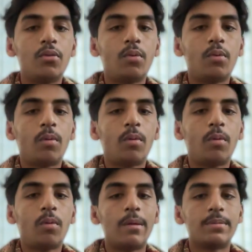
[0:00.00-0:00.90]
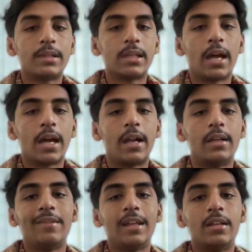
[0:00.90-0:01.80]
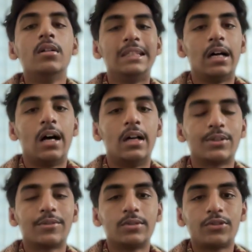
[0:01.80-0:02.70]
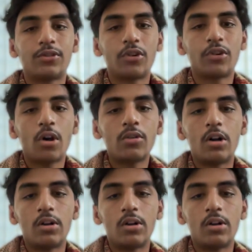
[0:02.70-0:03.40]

website, they see the strong call to